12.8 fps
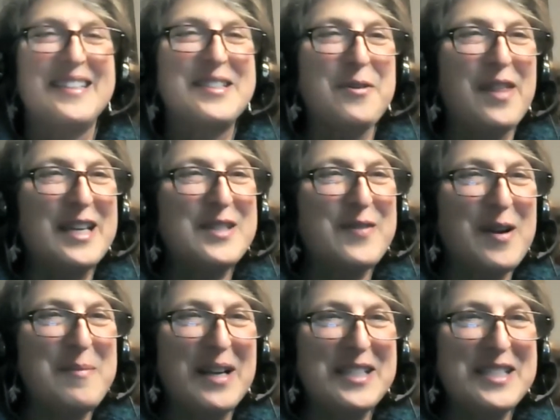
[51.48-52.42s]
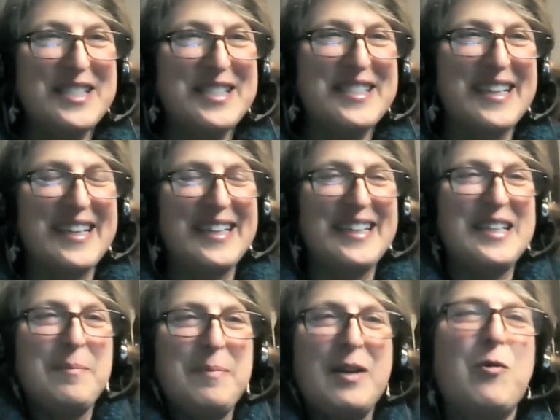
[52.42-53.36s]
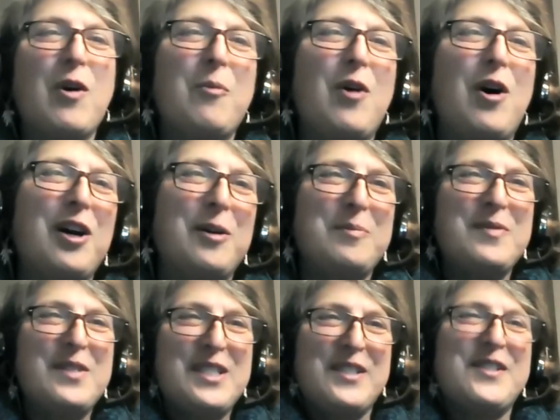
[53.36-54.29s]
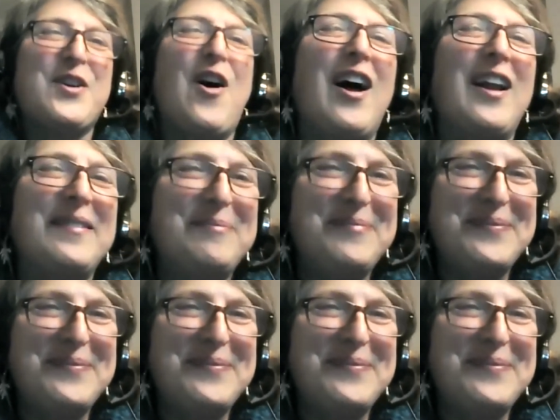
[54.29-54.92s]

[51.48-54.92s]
So, thanks very much, and a big warm welcome to Scott.